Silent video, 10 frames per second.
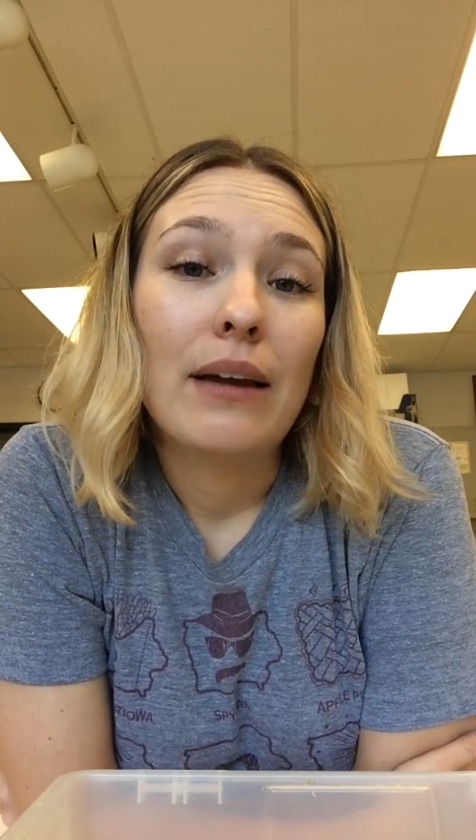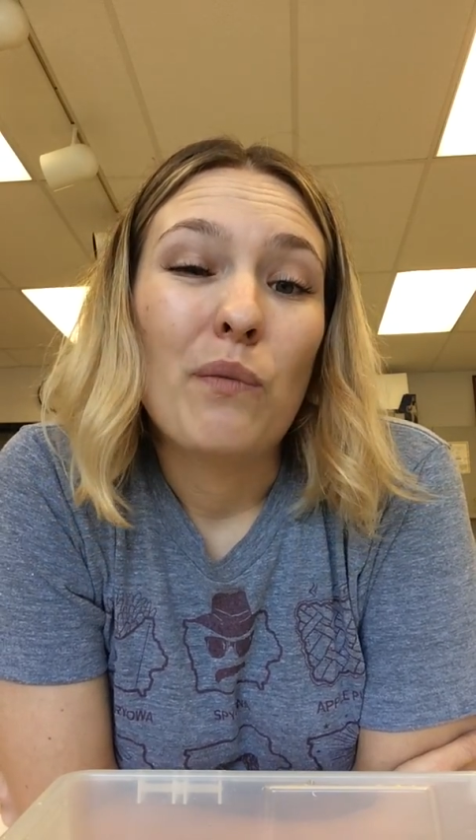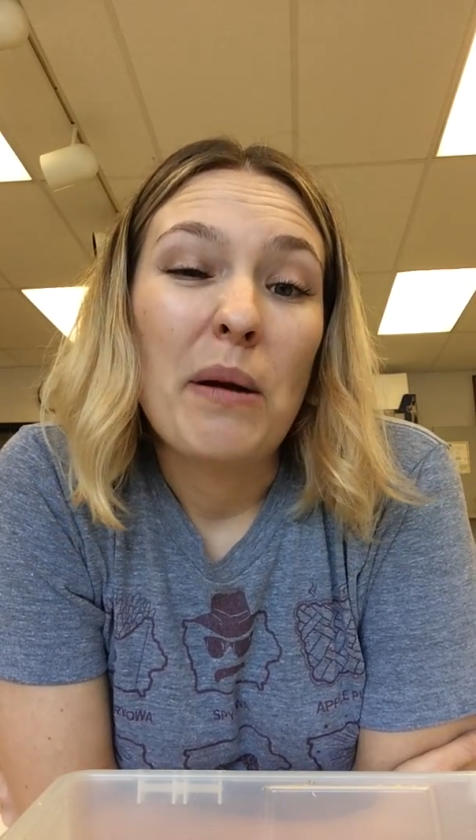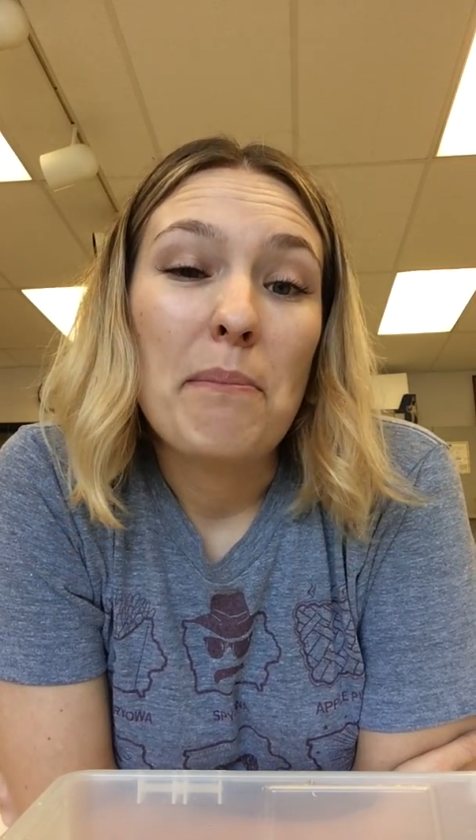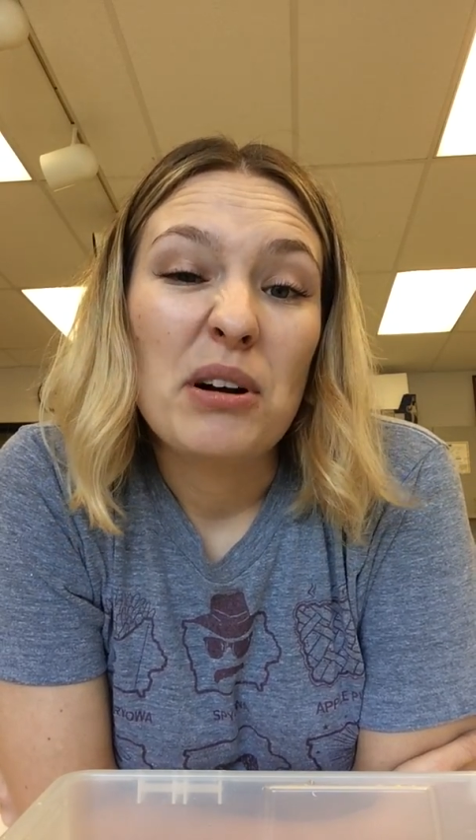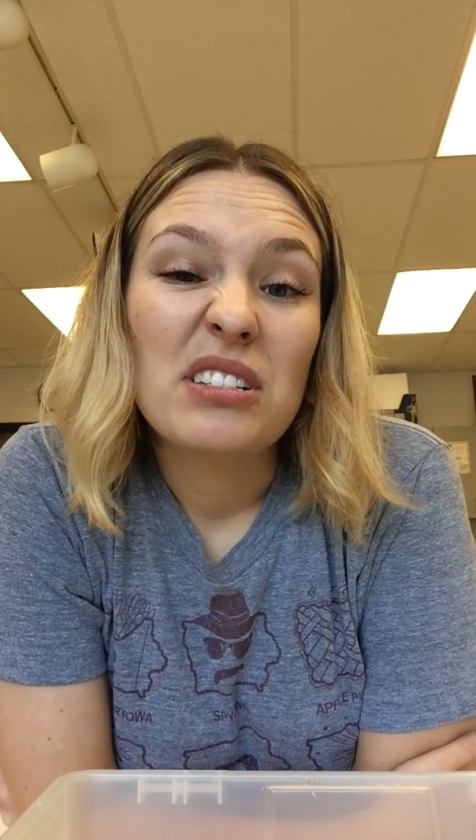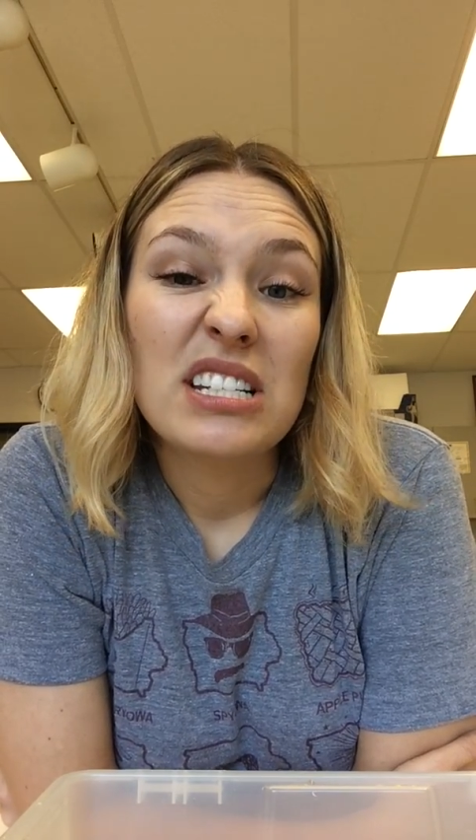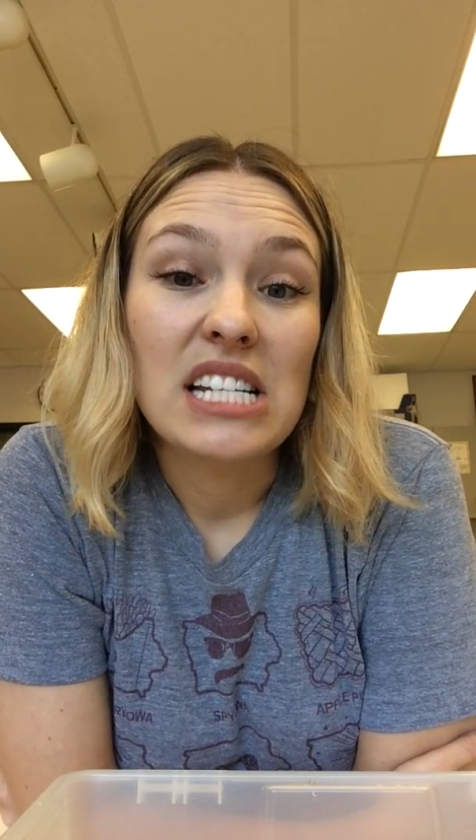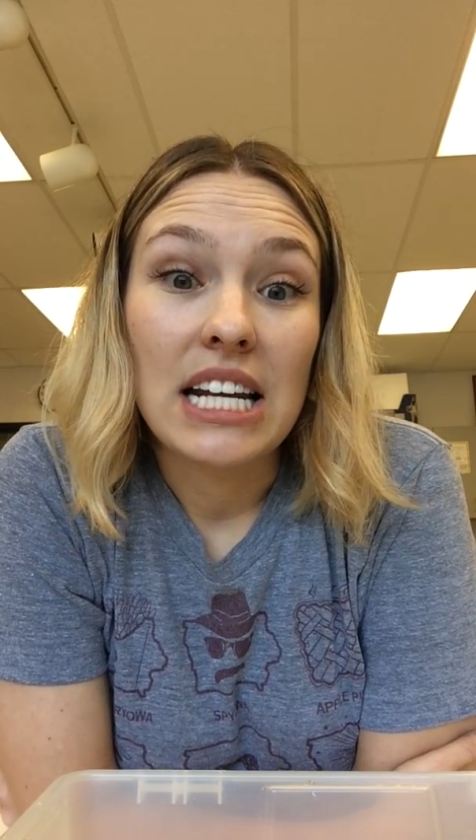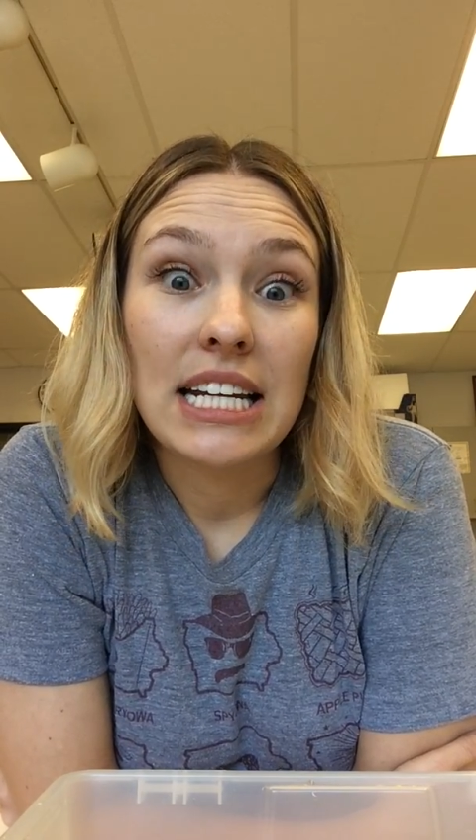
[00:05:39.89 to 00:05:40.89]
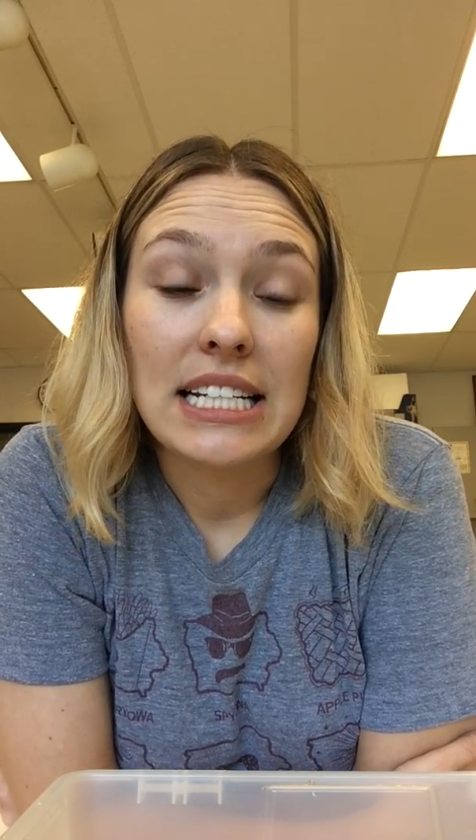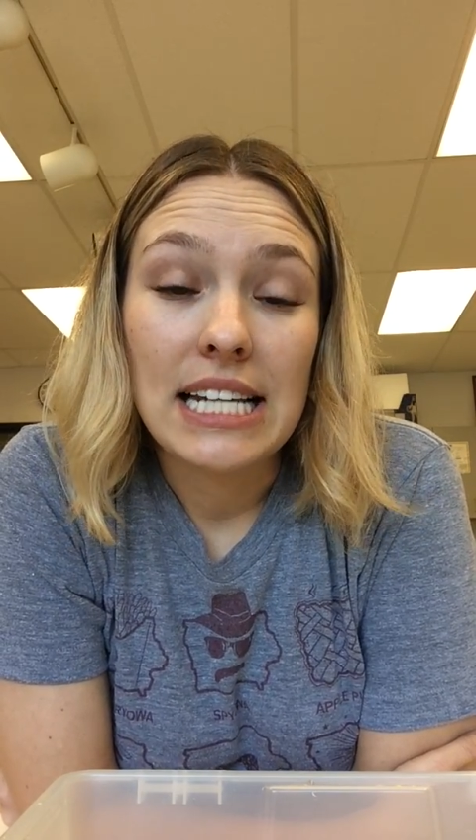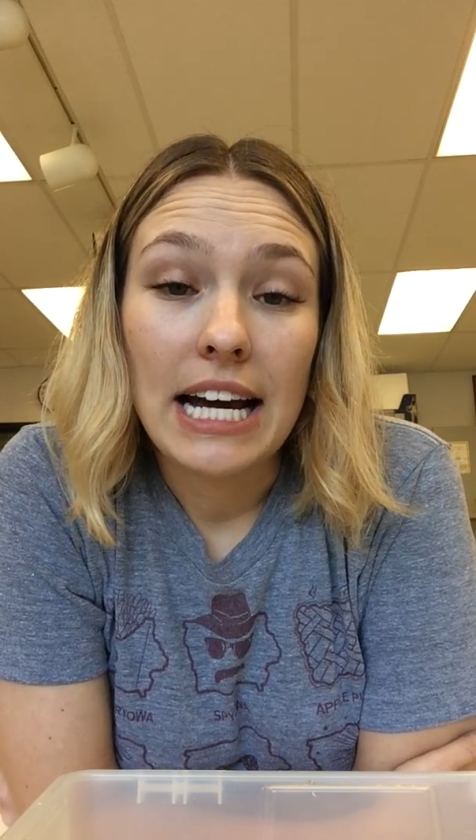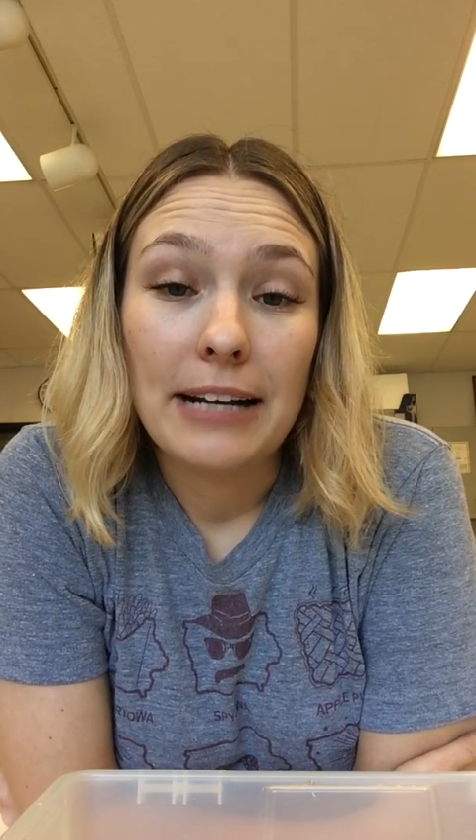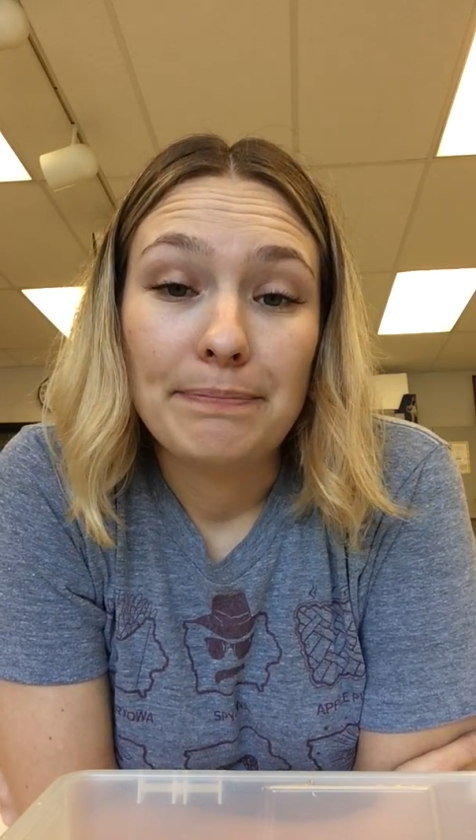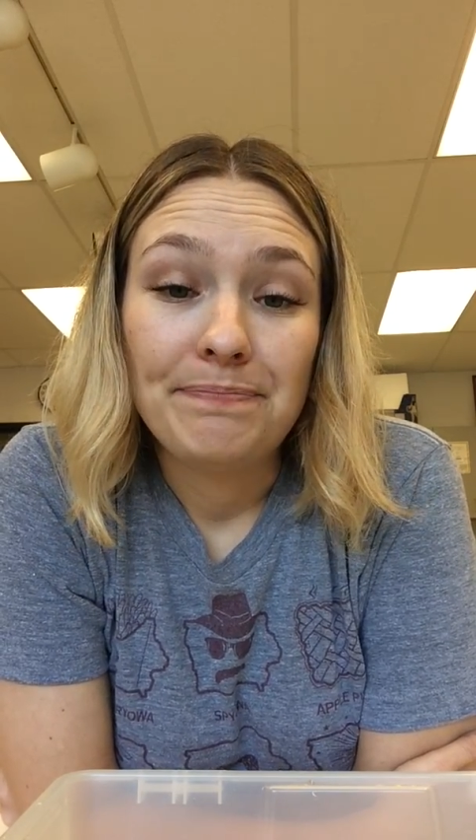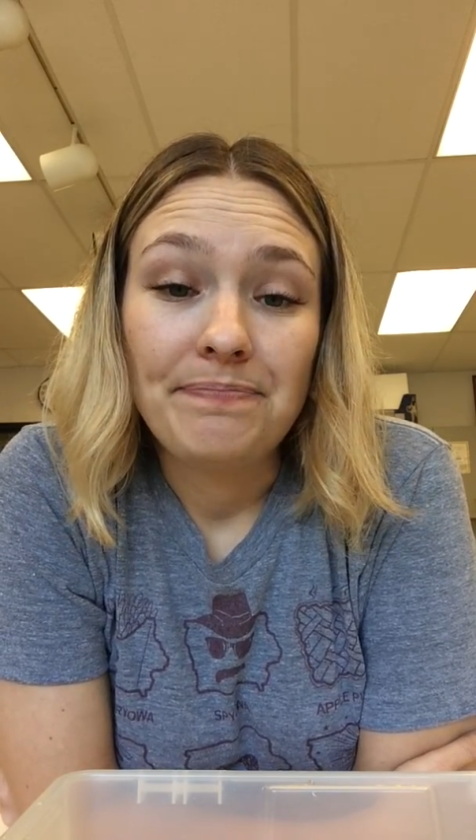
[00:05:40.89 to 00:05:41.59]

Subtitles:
one person done at a time.